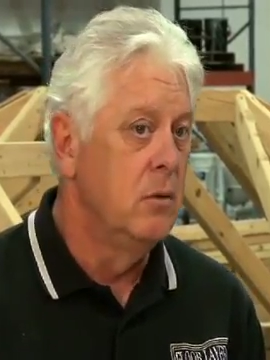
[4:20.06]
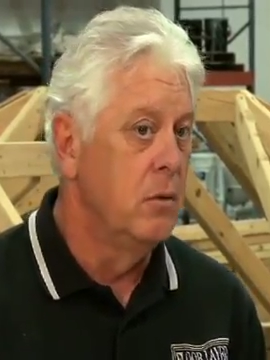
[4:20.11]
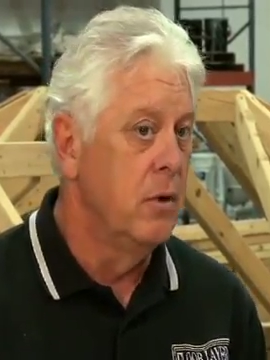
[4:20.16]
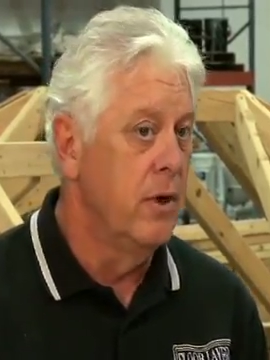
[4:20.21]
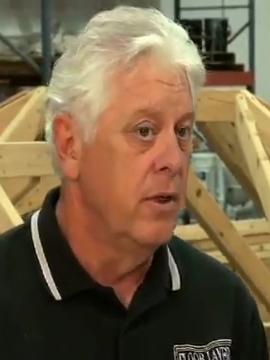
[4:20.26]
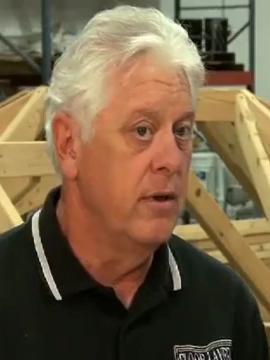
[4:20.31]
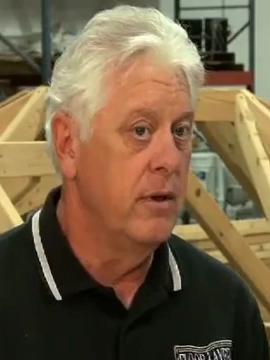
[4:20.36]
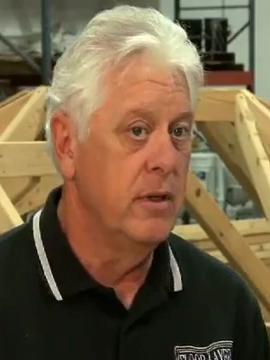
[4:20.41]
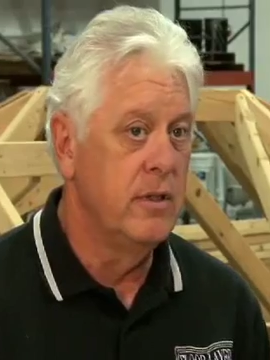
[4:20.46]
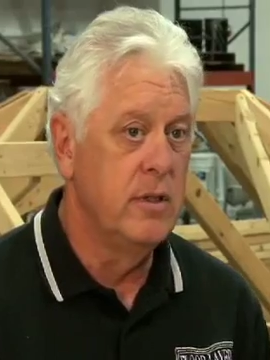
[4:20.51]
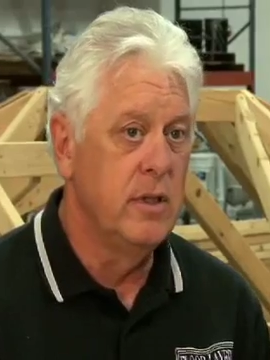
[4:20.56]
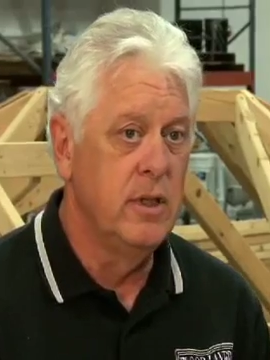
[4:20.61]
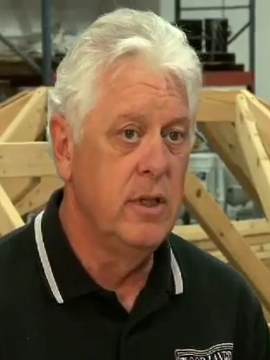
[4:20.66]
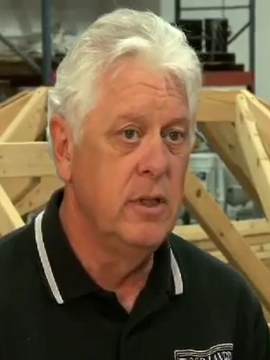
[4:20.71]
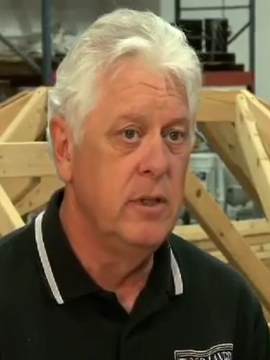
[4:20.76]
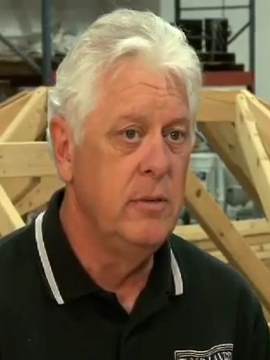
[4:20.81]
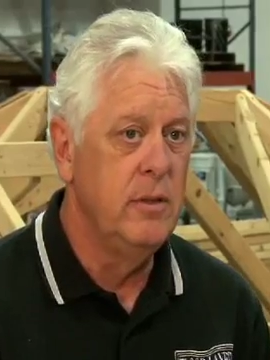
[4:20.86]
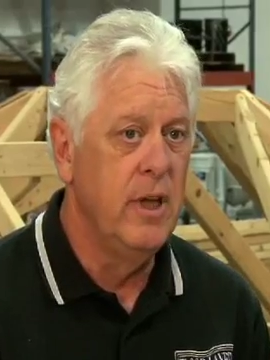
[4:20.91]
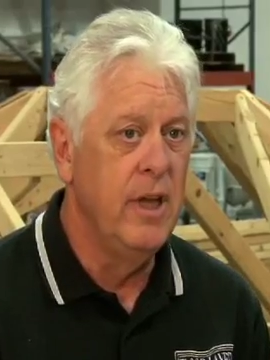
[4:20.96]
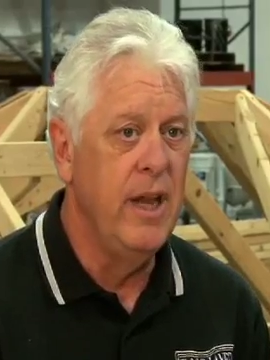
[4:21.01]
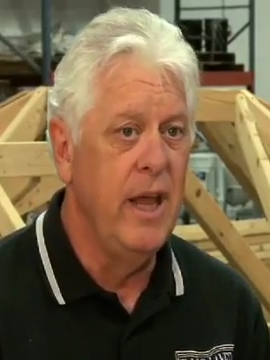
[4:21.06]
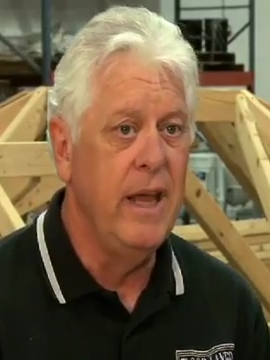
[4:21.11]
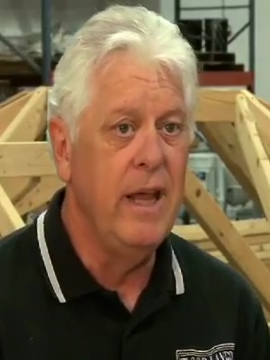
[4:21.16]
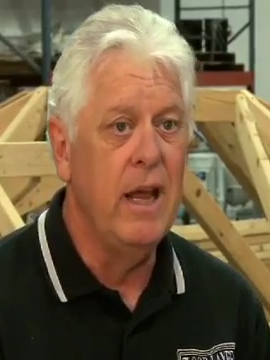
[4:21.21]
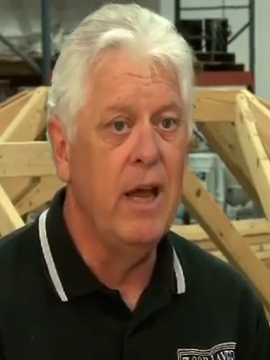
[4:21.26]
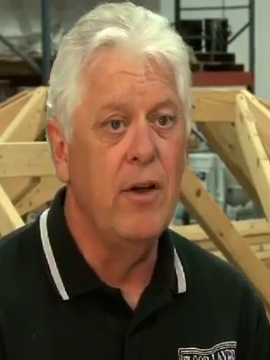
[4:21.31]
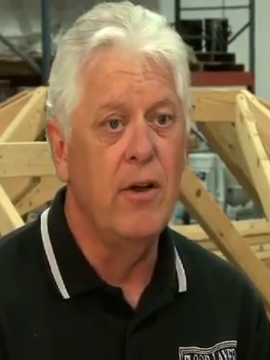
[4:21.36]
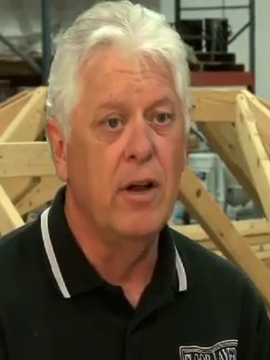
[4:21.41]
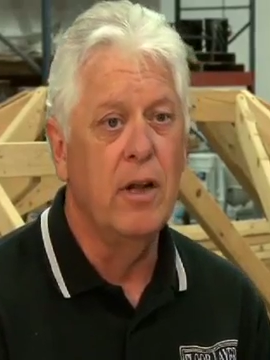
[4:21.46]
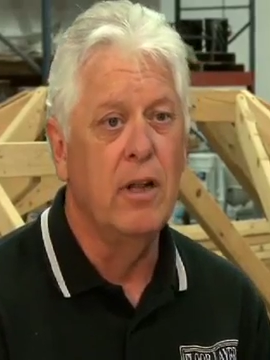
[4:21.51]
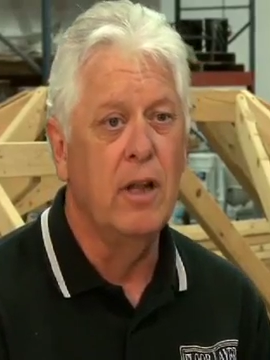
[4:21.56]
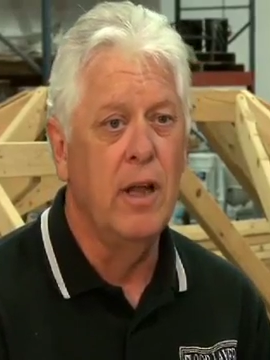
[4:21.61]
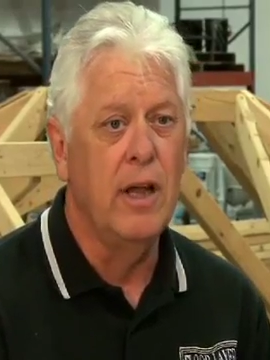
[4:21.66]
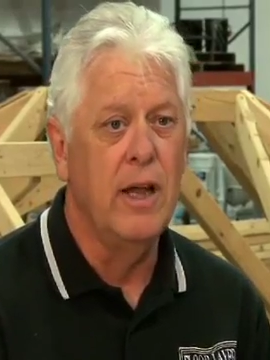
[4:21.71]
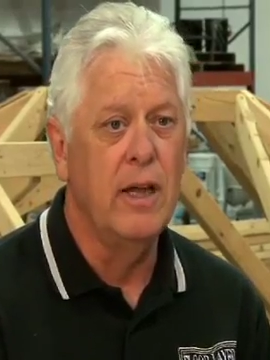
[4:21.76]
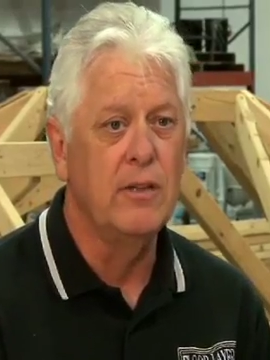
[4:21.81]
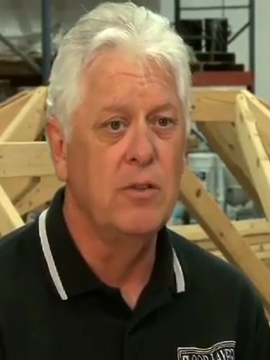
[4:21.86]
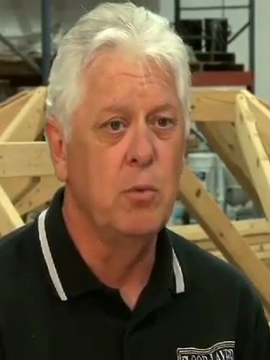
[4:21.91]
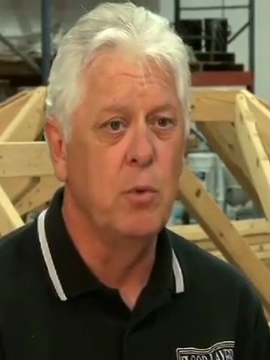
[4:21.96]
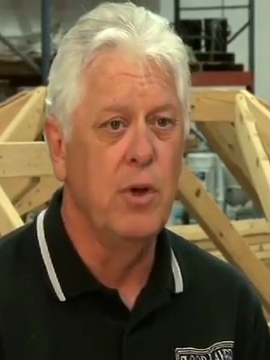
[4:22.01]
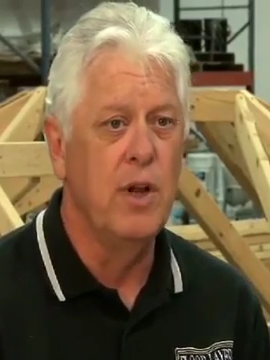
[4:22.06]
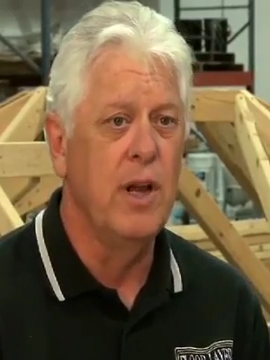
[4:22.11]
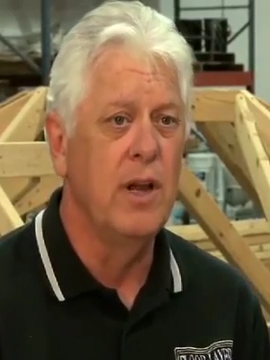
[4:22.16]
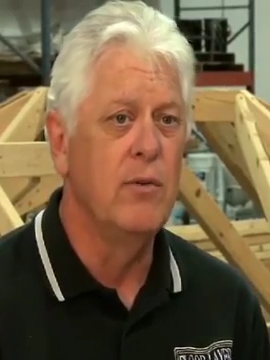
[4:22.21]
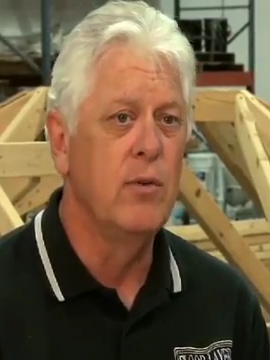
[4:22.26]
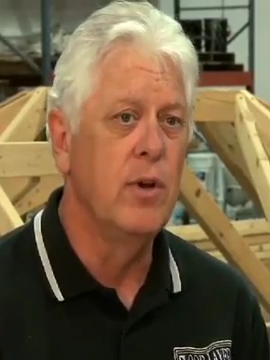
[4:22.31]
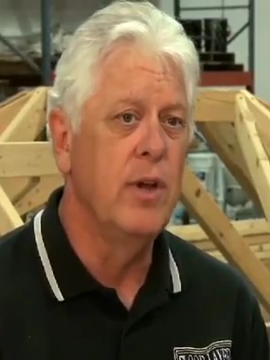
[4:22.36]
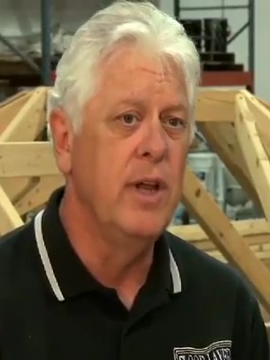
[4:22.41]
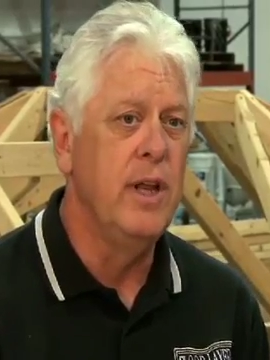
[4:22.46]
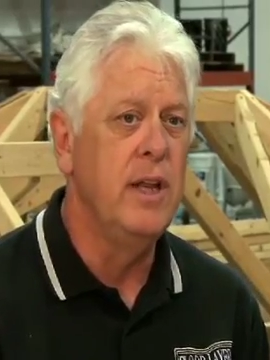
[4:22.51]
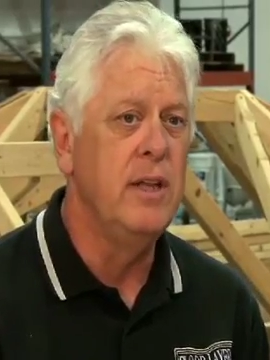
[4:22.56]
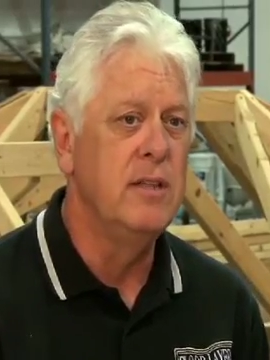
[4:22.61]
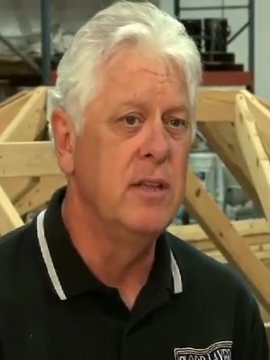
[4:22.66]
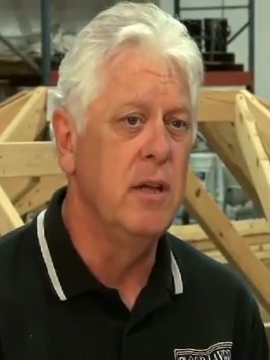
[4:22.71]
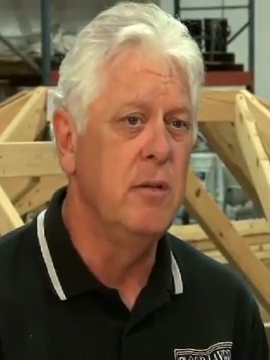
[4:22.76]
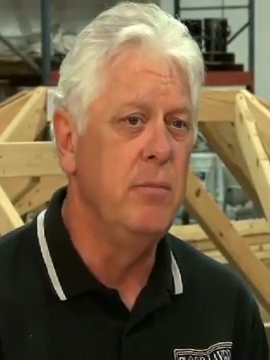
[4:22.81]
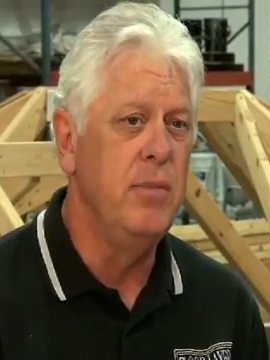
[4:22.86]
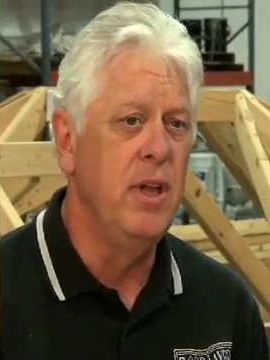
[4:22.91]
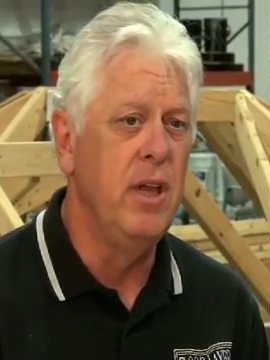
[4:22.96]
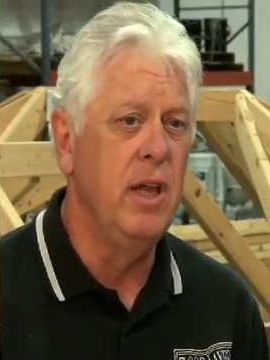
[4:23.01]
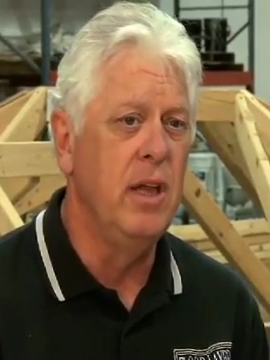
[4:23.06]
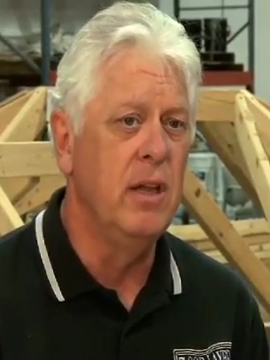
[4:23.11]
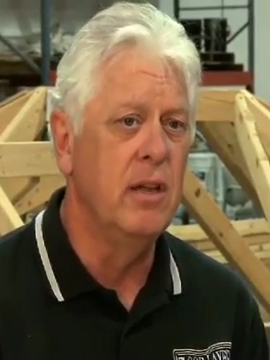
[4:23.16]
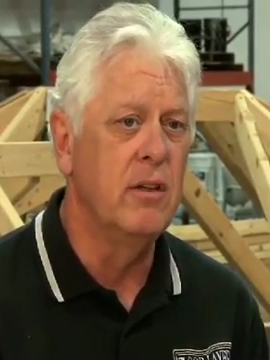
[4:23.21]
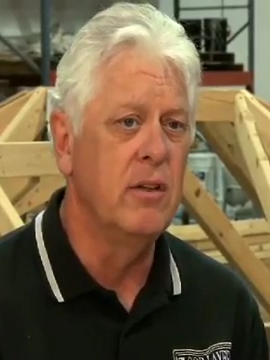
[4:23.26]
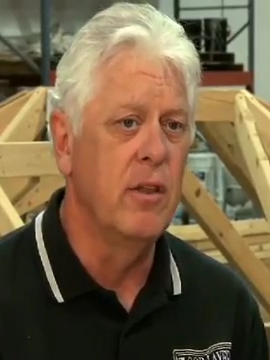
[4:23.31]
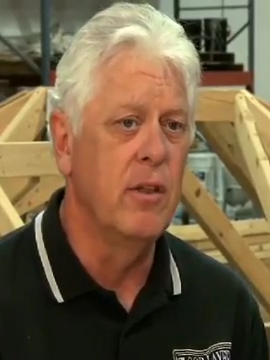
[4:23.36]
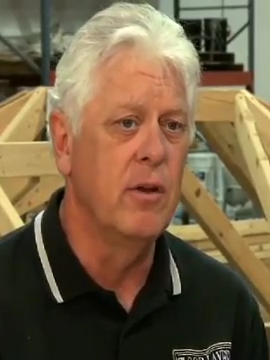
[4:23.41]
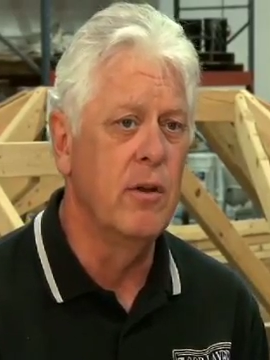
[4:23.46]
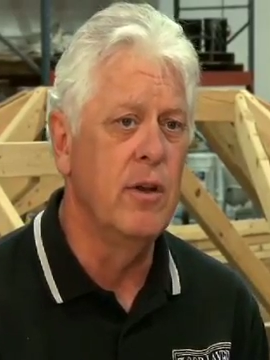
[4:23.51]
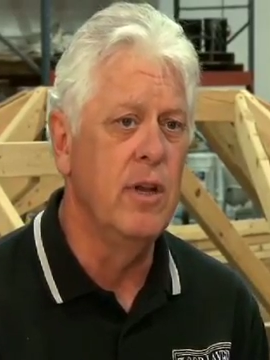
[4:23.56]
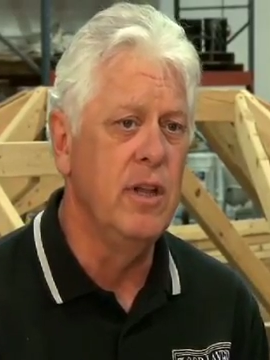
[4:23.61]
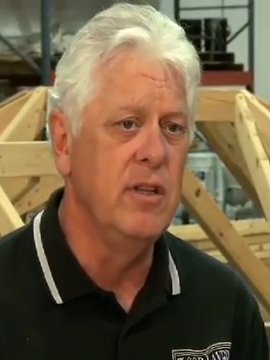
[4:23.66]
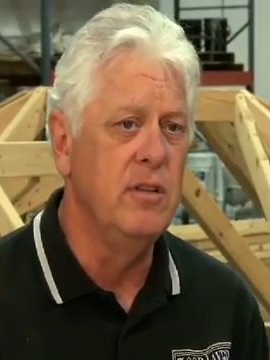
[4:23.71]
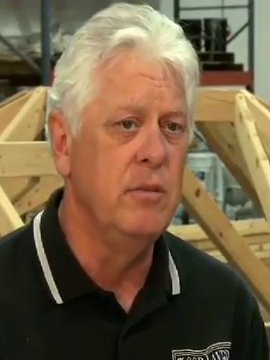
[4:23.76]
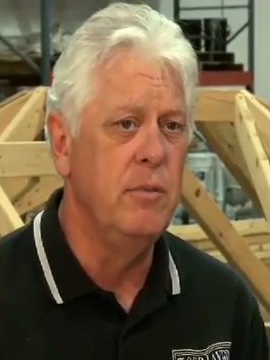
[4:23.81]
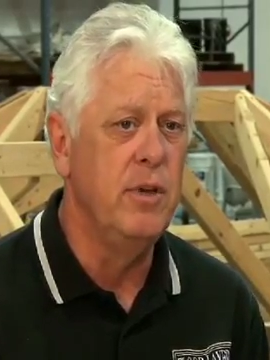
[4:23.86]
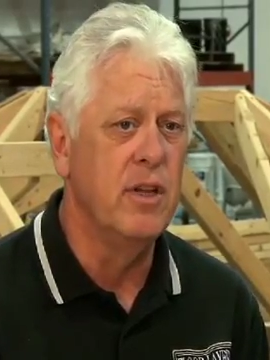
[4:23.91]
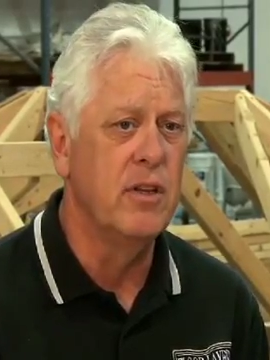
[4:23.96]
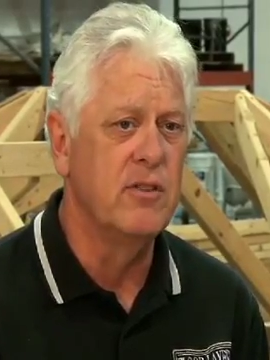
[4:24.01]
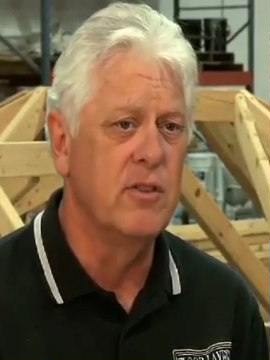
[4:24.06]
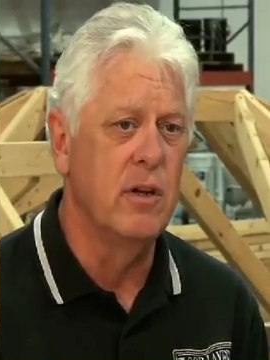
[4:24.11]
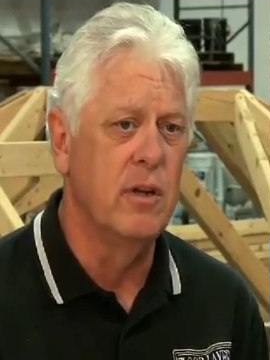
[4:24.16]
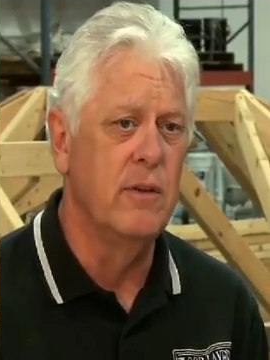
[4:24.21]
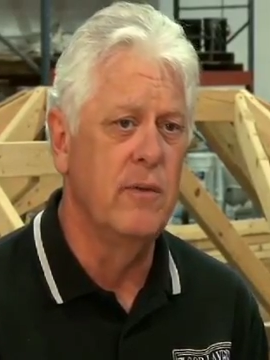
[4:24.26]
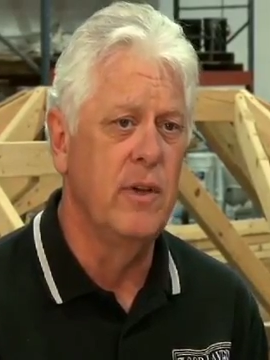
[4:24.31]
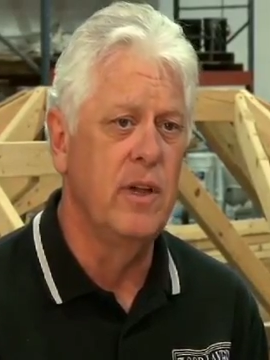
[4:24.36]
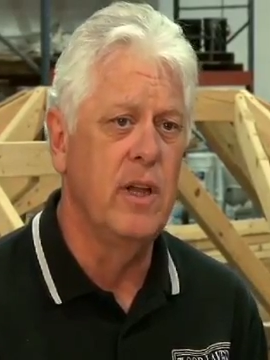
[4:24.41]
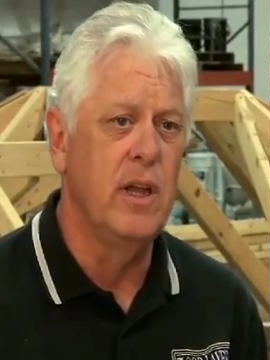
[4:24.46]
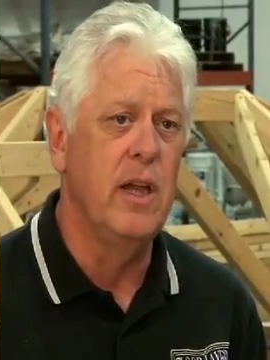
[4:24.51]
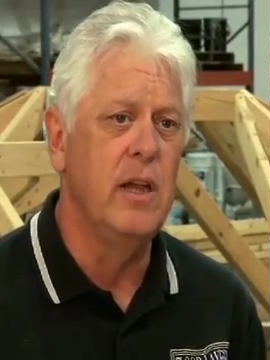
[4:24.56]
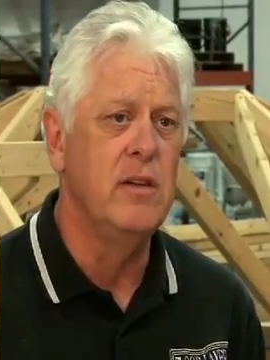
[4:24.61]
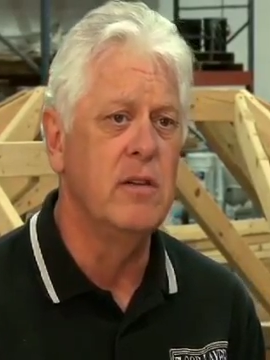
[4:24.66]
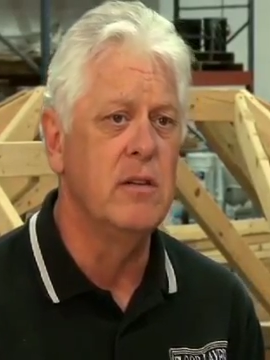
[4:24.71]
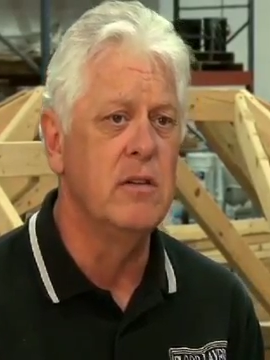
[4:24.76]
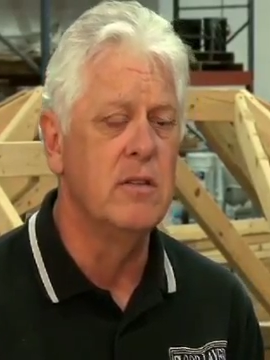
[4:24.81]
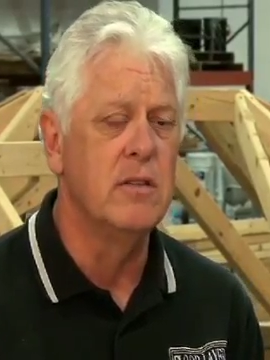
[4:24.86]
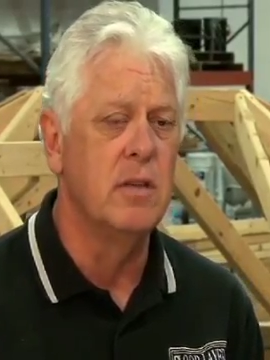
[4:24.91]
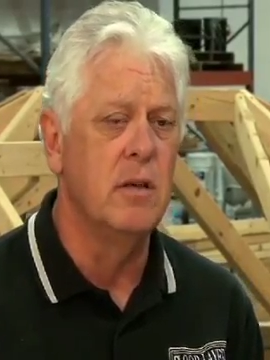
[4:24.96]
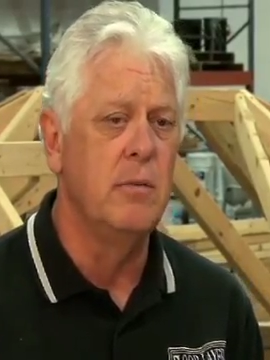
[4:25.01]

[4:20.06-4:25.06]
whether it's an 8-hour class, whatever it ends up being, there needs to be a certification.